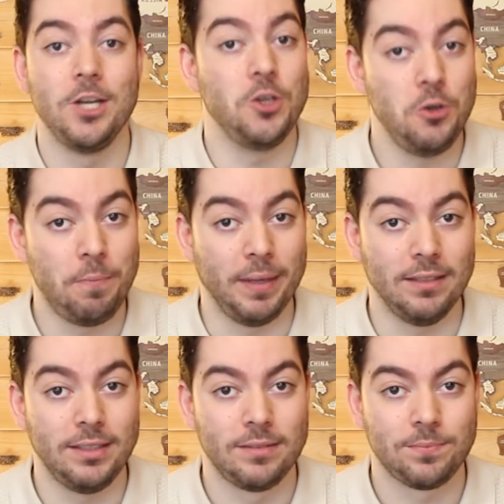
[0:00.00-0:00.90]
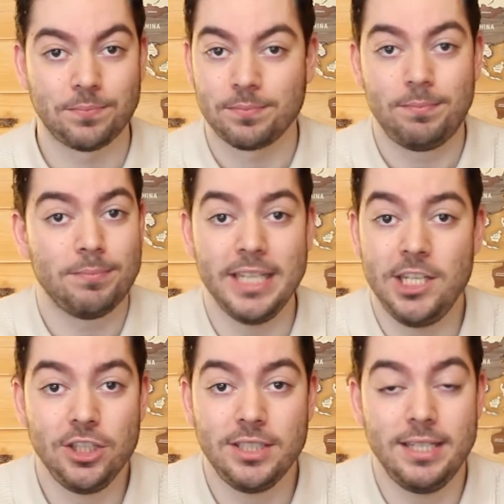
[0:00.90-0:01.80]
new build, it's
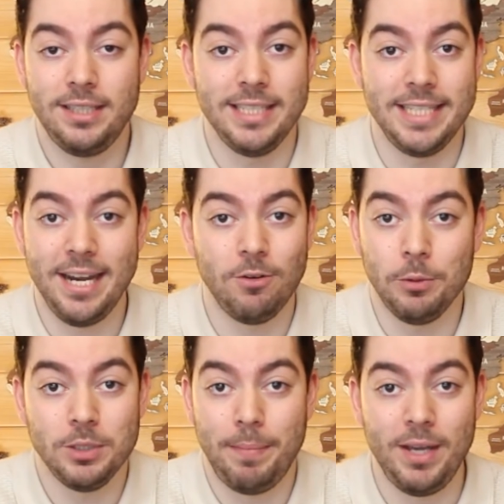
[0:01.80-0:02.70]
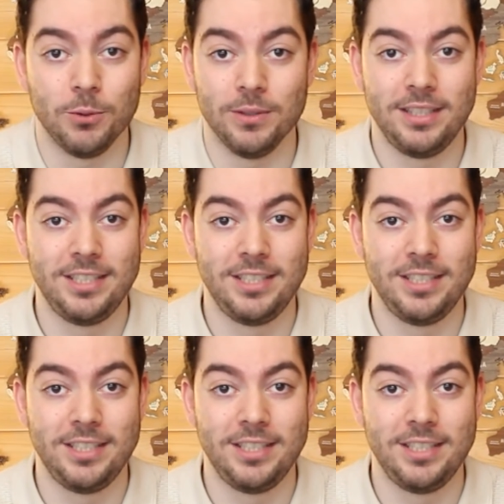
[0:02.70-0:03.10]
just the year it was built.